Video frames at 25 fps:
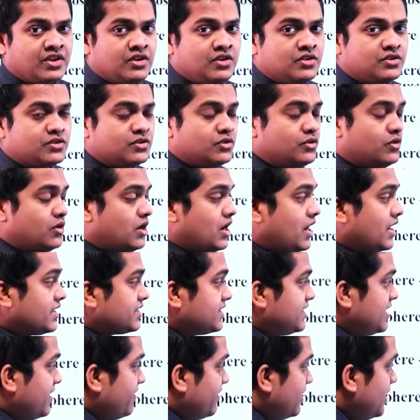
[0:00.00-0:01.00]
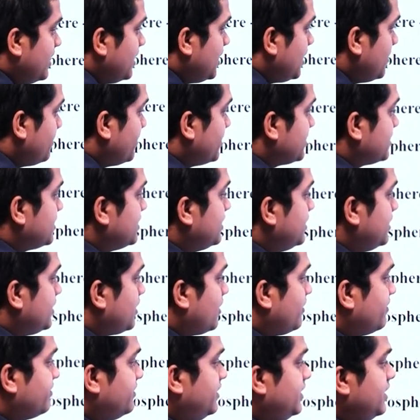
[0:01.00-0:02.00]
So 70%
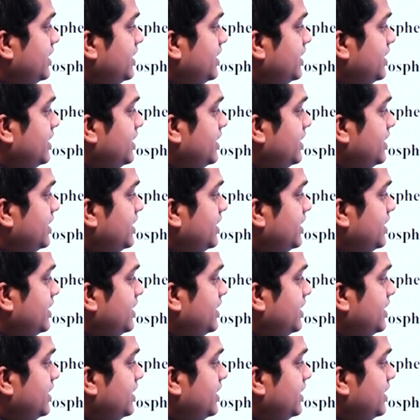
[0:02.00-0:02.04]
of